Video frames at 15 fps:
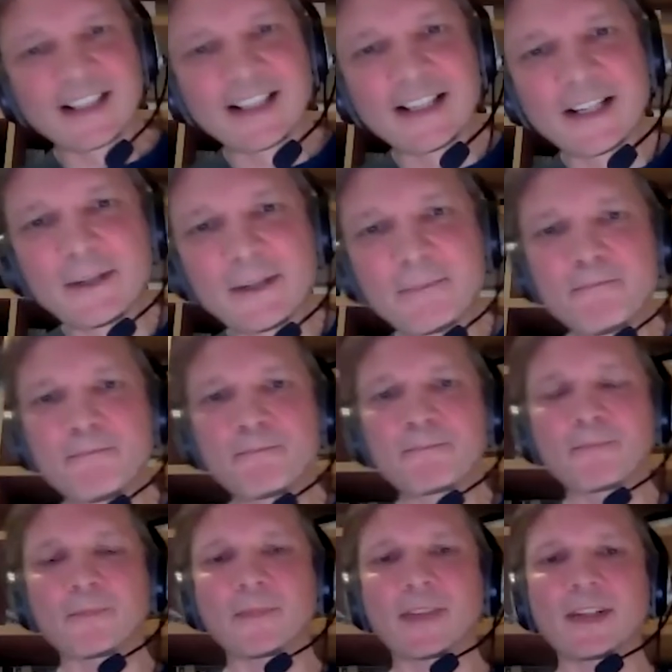
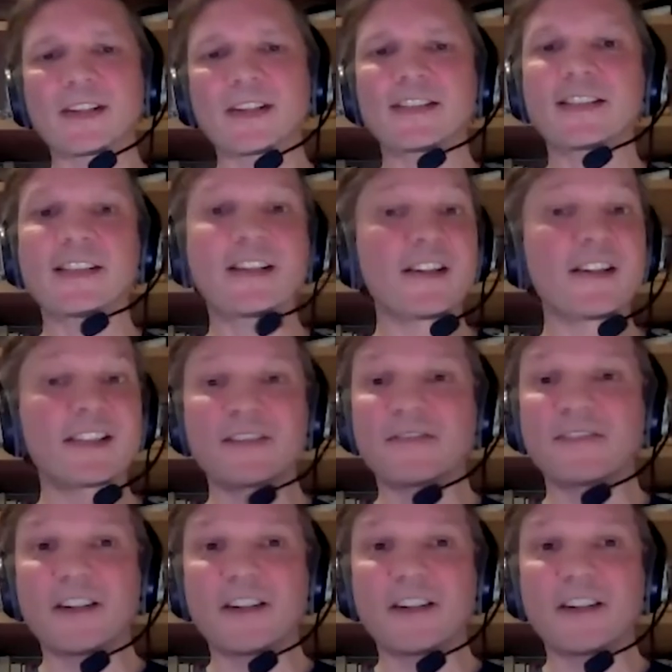Cigars of the